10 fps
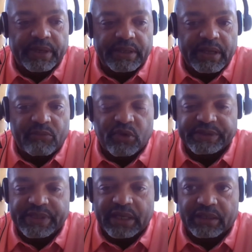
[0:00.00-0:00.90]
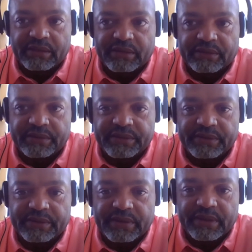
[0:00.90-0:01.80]
But once I learned
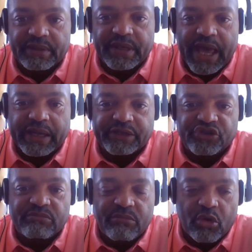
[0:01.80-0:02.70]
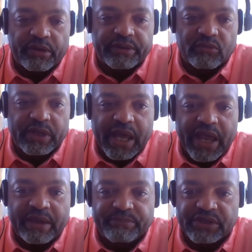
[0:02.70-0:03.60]
that I could do more than what I
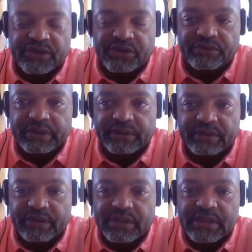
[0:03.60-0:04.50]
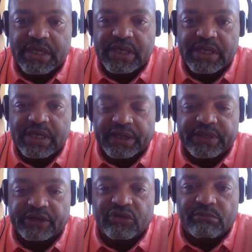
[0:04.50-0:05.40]
had been doing, I
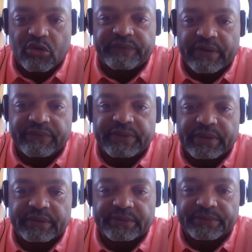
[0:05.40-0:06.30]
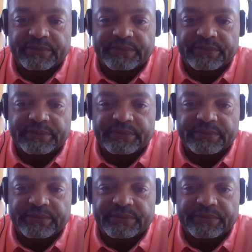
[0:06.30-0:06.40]
started doing more of everything.